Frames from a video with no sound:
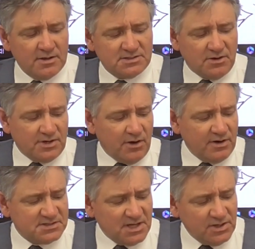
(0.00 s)
so
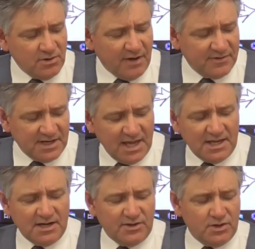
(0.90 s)
notice that you have a
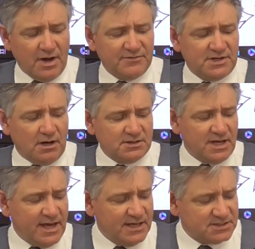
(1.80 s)
negative, you have a
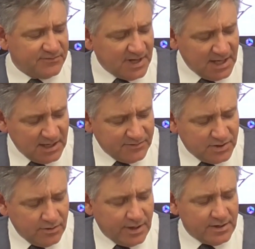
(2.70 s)
delta H of negative
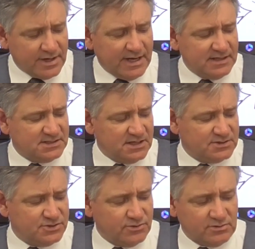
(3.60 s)

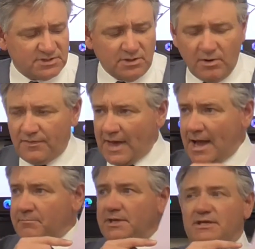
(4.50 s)
296 joules. So what
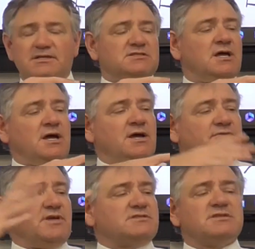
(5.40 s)
that means,
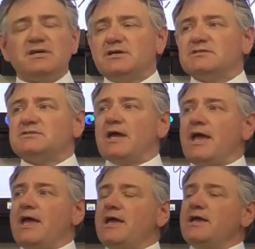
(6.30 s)
this is
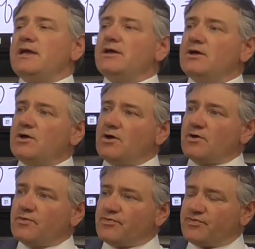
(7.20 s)
a,
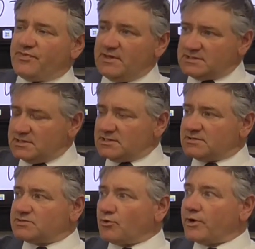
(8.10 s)
this is a
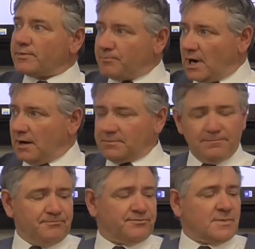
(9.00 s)
stoich problem.